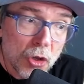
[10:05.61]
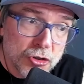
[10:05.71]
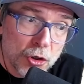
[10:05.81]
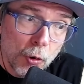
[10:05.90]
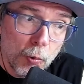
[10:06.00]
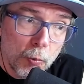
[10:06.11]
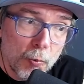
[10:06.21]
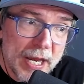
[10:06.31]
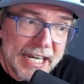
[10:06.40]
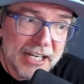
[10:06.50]
So
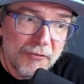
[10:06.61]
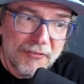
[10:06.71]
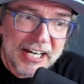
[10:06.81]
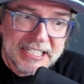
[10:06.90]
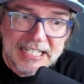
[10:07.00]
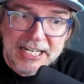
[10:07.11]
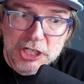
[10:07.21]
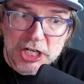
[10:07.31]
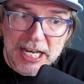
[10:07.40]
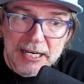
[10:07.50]
we need to fix this
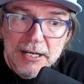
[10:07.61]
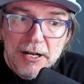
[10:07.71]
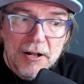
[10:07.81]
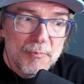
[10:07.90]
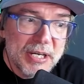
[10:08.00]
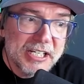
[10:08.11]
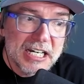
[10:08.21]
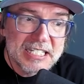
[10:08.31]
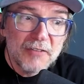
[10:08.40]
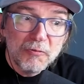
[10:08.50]
shit,
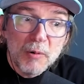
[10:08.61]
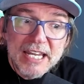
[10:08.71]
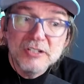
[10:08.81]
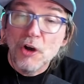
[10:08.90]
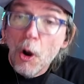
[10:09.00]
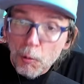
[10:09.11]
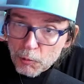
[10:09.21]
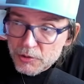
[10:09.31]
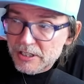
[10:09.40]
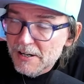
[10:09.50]
because if we
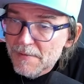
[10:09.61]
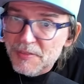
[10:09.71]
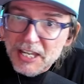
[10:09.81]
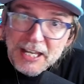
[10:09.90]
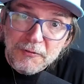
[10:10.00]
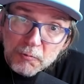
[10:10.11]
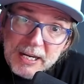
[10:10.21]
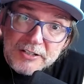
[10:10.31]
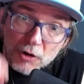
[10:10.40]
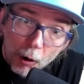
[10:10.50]
don't
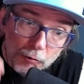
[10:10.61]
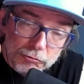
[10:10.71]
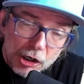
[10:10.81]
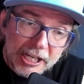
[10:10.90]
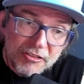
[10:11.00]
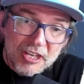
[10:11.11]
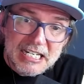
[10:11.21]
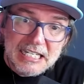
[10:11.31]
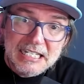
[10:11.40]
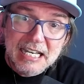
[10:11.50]
look at
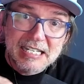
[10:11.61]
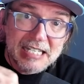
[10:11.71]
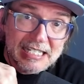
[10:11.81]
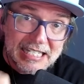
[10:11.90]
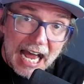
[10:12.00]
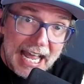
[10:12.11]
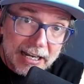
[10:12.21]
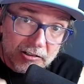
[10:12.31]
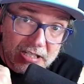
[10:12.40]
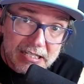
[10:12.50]
this as a
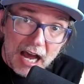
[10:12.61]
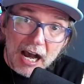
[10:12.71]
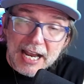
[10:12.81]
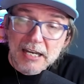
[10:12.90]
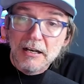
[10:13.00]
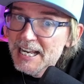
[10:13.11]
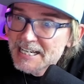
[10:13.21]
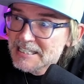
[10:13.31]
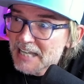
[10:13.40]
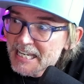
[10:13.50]
societal sign,
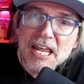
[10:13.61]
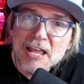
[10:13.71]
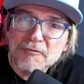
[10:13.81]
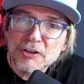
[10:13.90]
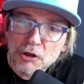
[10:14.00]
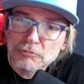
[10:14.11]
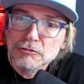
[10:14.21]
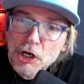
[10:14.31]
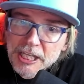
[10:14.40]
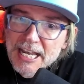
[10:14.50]
it's like if you're
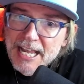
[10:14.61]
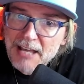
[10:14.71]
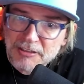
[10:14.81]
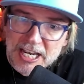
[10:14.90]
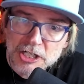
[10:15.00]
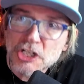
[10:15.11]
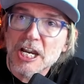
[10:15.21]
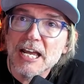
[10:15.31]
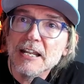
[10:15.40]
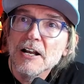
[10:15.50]
looking at this
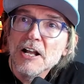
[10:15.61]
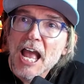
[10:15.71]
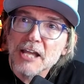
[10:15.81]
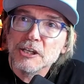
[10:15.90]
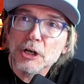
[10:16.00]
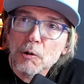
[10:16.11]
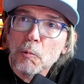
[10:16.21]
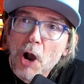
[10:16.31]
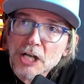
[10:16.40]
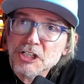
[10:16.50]
shit and you're
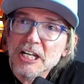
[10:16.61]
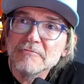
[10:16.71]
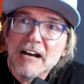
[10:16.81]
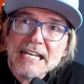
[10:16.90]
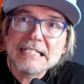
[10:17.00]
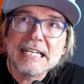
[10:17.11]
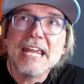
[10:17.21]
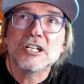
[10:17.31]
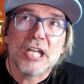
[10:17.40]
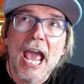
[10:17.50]
watching late
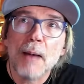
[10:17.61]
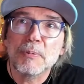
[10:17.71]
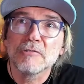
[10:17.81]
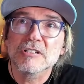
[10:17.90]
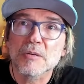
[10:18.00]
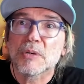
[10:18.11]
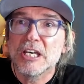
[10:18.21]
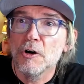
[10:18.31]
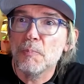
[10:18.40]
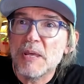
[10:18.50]
stage capitalism
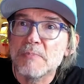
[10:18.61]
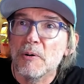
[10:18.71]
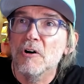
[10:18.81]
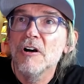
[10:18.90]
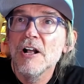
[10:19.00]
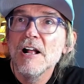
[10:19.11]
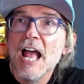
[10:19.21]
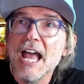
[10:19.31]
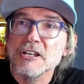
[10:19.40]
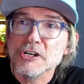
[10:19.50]
kill people
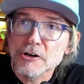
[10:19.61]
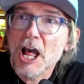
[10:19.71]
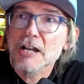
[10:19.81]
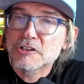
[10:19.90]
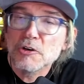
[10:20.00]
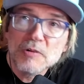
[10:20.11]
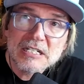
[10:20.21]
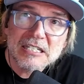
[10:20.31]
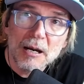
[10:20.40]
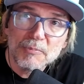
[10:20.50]
and you're not doing
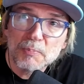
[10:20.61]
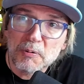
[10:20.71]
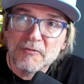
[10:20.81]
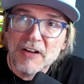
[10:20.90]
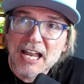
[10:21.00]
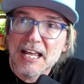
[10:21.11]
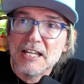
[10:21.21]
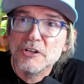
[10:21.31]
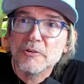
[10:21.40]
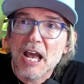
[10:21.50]
something to prevent it,
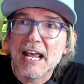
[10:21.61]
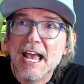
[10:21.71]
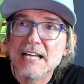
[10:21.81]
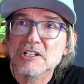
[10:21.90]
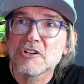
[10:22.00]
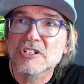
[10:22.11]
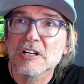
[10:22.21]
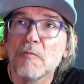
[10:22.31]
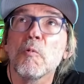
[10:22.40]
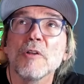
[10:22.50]
you got to ask
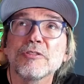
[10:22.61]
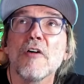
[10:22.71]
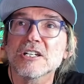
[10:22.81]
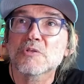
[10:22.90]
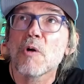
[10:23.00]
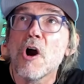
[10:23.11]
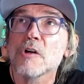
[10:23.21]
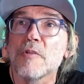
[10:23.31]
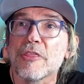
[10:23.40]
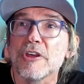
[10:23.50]
yourself, what the is wrong
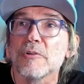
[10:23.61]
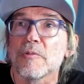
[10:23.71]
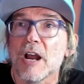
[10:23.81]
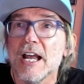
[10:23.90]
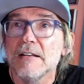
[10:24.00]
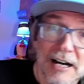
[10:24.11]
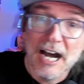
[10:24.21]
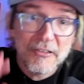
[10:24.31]
with you, right? I